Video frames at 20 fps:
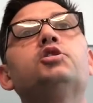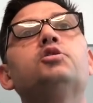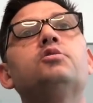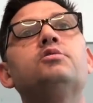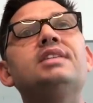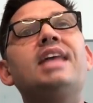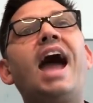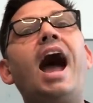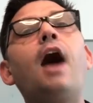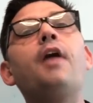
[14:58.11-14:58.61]
So
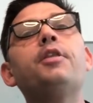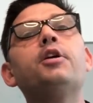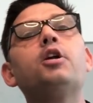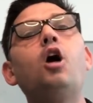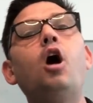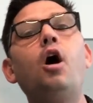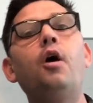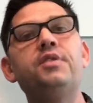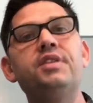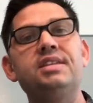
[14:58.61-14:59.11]
now that
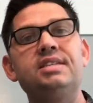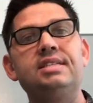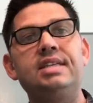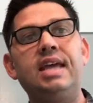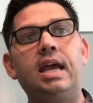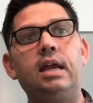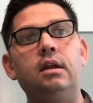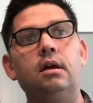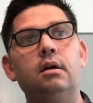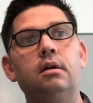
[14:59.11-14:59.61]
all this
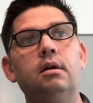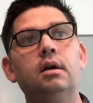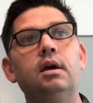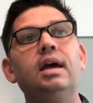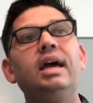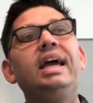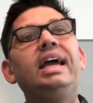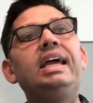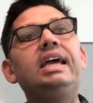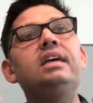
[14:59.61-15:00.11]
data
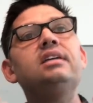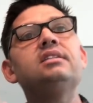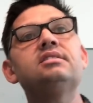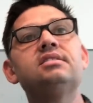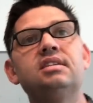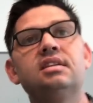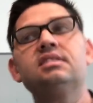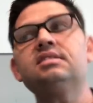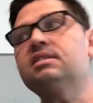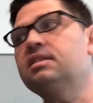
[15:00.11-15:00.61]

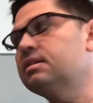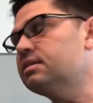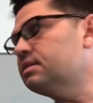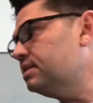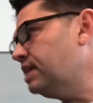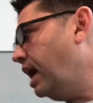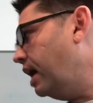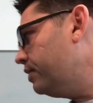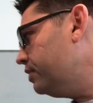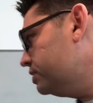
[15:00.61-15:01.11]
exists
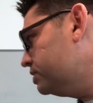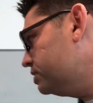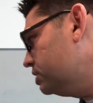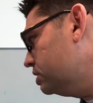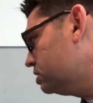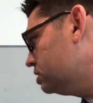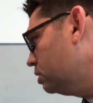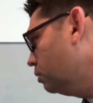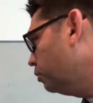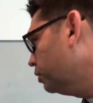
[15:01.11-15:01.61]
inside the
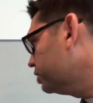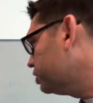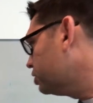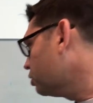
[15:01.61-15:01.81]
system with